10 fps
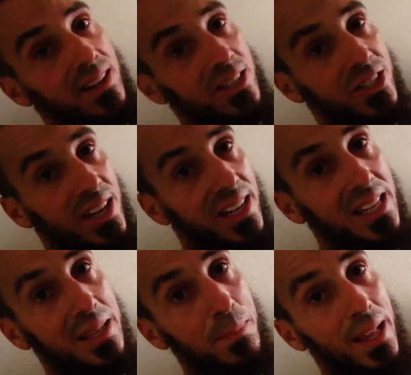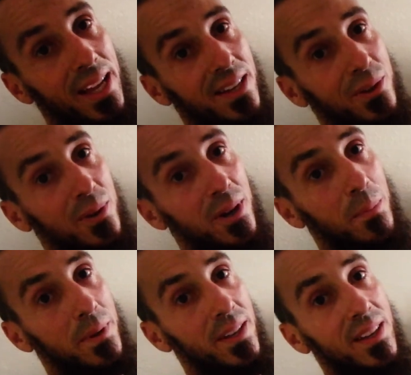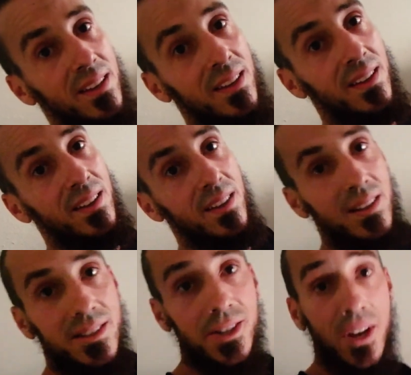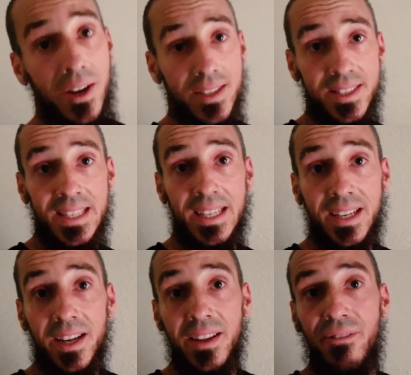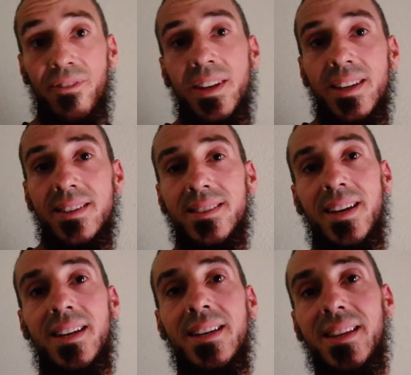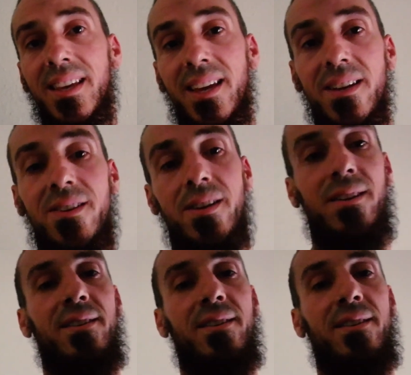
Shiny black new carpet. So now I just need to cut it, fit it, and slide it in the cage.